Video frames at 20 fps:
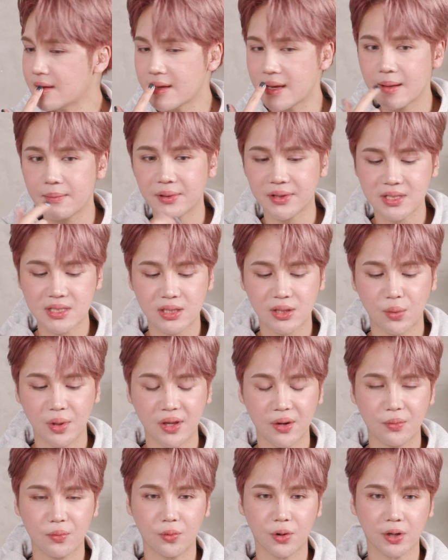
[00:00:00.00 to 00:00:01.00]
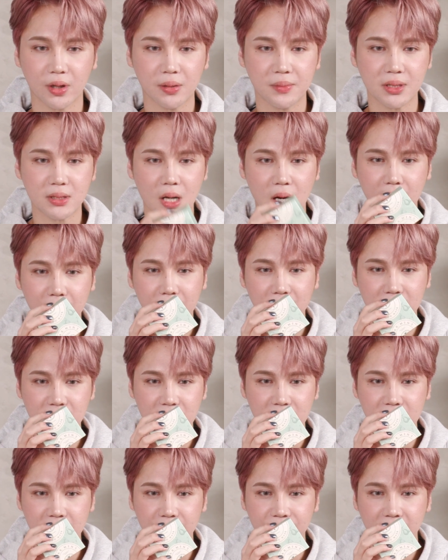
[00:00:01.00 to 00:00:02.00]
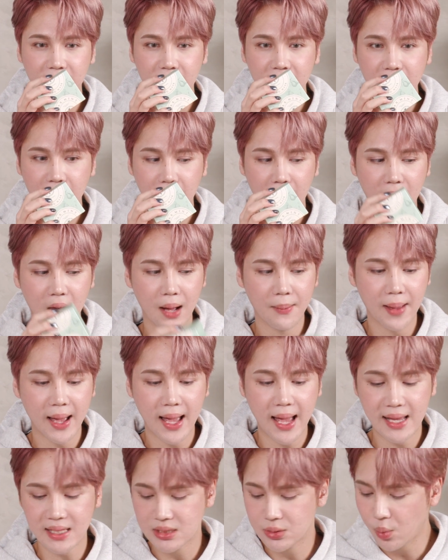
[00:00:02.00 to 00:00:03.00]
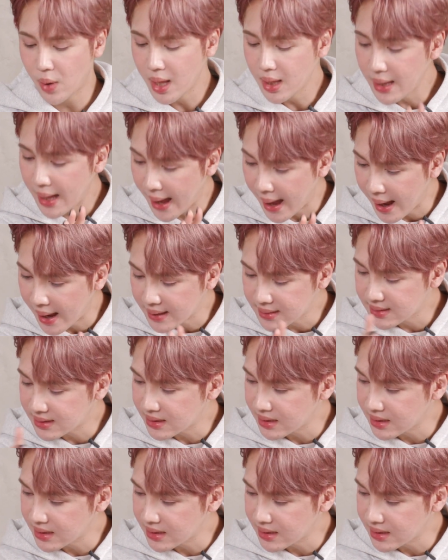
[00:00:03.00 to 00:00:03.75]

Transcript: Yeah, but this is the one that we're going to be talking about today. As well as